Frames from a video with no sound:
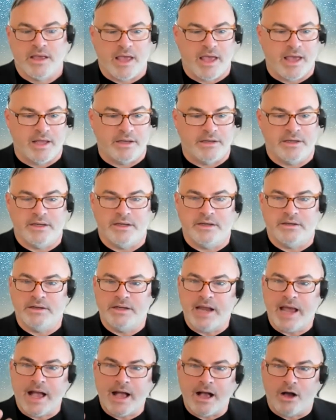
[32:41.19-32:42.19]
And
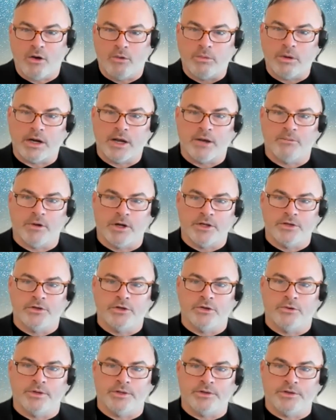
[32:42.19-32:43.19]
now what I want to
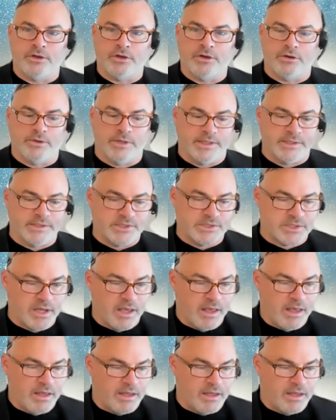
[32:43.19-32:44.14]
do with you is